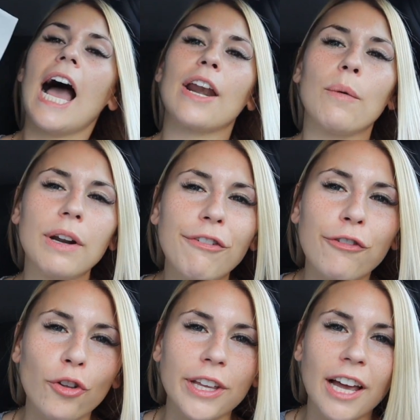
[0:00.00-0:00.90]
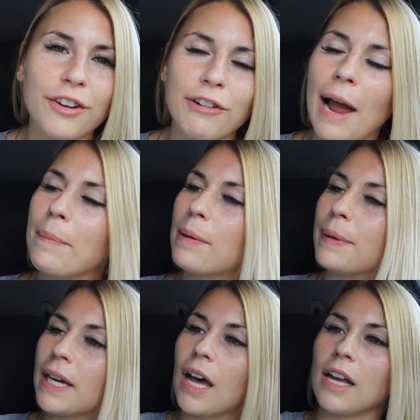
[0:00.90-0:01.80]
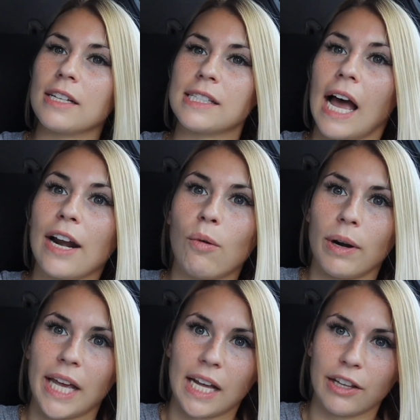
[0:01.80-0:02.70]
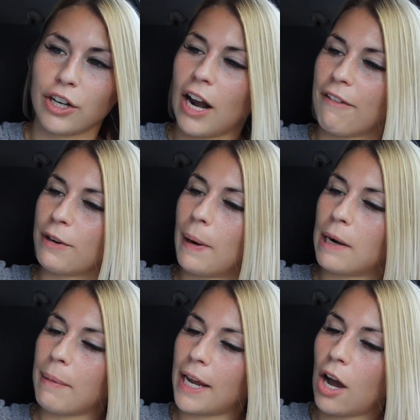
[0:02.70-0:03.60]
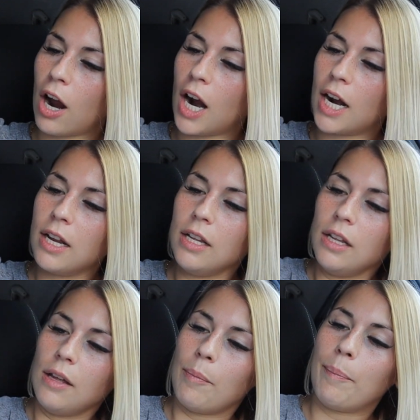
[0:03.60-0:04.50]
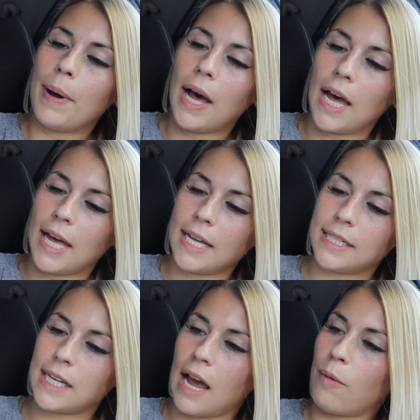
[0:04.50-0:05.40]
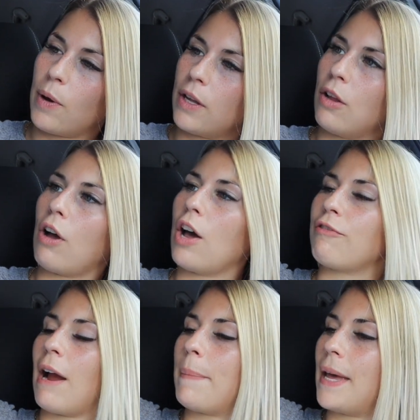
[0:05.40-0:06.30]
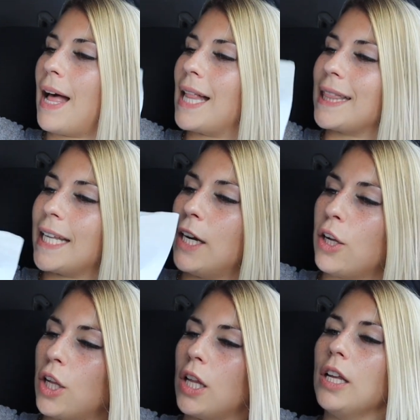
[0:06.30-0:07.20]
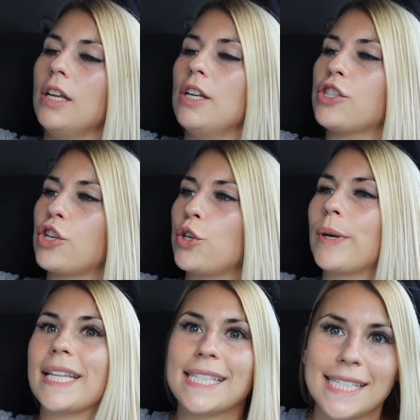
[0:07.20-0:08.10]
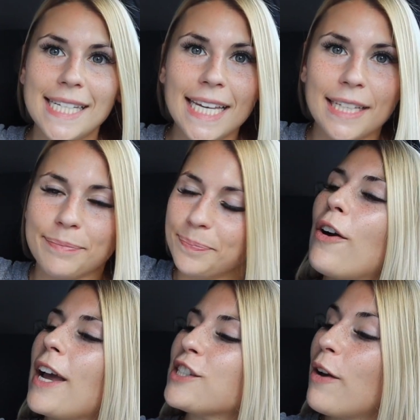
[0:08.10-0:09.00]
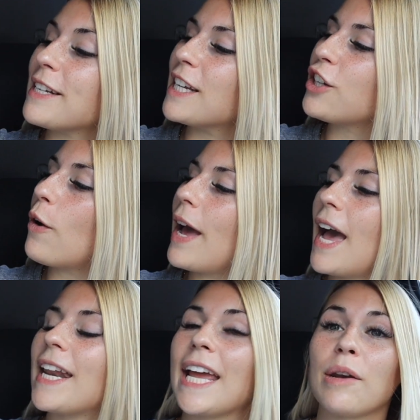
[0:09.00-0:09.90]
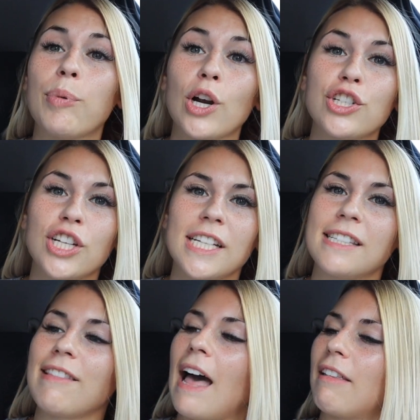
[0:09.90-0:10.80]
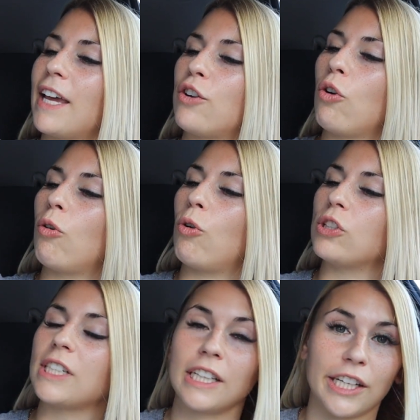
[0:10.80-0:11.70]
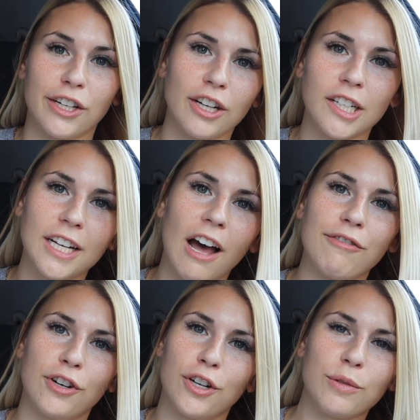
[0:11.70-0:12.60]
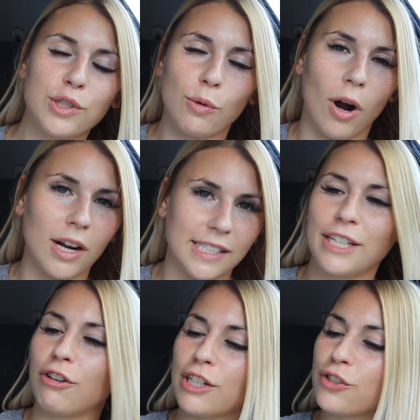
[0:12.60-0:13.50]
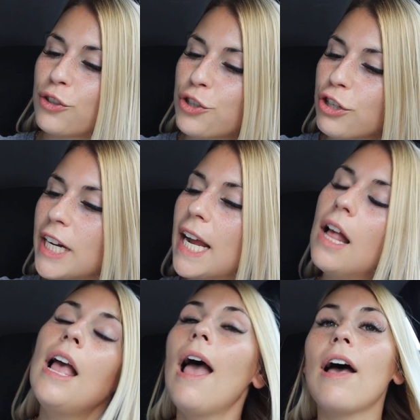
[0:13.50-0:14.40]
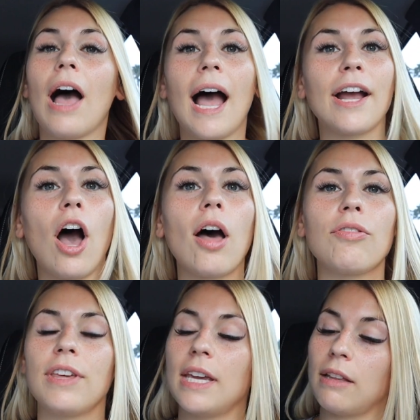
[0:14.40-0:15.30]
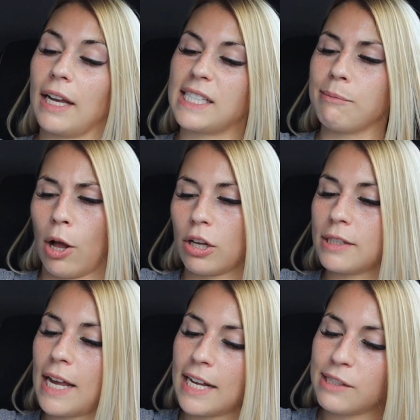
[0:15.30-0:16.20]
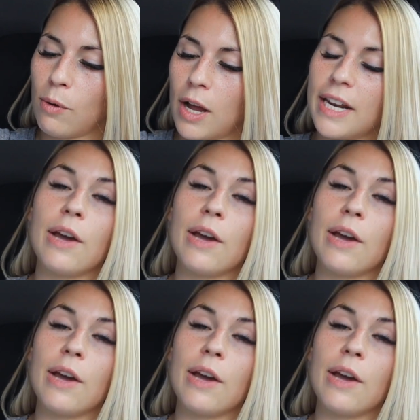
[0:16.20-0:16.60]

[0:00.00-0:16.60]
I don't wanna fully unwrap it because I don't wanna get glitter everywhere in my car, but I will unwrap it a little so you can see. Okay, so I did go ahead and purchase that like gold glitter covered Swarovski crystal tree. I got the like smaller sized one.